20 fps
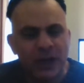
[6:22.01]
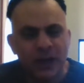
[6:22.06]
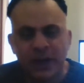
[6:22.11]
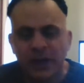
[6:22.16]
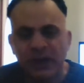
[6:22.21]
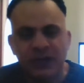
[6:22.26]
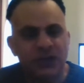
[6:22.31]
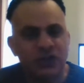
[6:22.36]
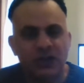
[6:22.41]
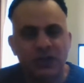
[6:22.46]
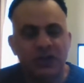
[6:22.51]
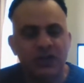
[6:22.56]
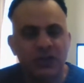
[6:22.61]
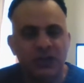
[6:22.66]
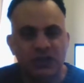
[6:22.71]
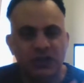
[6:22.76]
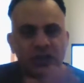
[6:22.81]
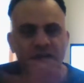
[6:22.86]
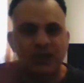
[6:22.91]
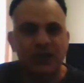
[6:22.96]
Let's
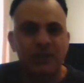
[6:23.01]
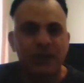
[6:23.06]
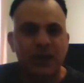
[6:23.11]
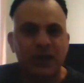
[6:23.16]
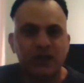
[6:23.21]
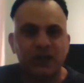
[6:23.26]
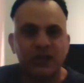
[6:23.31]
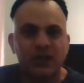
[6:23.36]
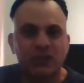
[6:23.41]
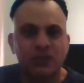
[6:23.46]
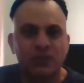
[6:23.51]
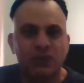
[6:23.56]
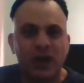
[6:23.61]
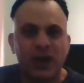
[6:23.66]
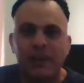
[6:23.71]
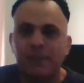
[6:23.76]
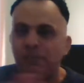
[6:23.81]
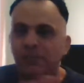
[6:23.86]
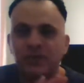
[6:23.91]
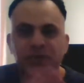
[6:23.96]
just imagine this, right?
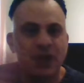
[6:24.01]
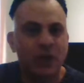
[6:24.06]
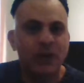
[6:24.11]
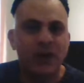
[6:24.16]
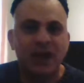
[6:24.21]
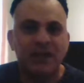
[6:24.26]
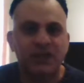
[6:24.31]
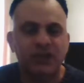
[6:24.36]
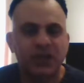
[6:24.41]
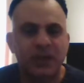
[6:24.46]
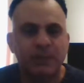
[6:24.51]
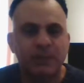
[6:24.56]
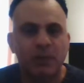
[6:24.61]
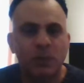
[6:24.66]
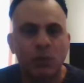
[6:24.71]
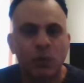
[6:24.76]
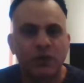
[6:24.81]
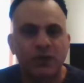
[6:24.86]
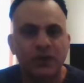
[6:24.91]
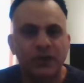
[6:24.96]
Don't have
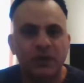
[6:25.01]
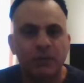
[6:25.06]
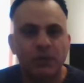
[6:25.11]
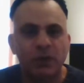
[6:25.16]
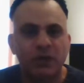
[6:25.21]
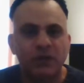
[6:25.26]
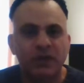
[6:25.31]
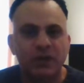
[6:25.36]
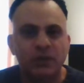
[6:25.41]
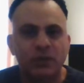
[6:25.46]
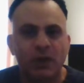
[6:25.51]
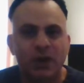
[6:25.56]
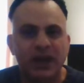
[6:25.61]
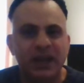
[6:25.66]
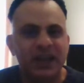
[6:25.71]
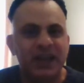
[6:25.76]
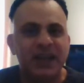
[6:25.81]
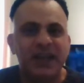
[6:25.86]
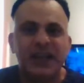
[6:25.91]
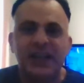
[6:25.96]
Steppenwolf in the movie,
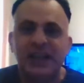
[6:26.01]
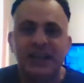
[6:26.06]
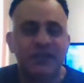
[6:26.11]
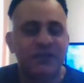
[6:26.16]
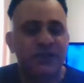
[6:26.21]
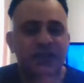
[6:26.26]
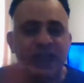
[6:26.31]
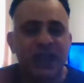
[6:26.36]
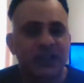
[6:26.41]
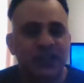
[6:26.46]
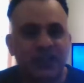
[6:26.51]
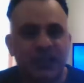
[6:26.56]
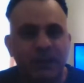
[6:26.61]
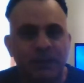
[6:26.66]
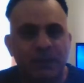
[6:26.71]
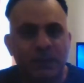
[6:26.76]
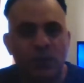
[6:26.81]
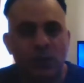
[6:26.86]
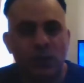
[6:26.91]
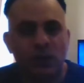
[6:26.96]
right? Forget
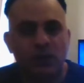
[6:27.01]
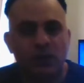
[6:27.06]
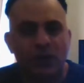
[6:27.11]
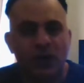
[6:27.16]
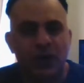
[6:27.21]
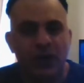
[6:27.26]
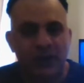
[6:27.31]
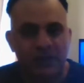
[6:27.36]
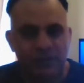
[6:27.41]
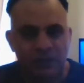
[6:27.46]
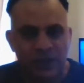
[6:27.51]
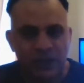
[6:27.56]
Steppenwolf, right?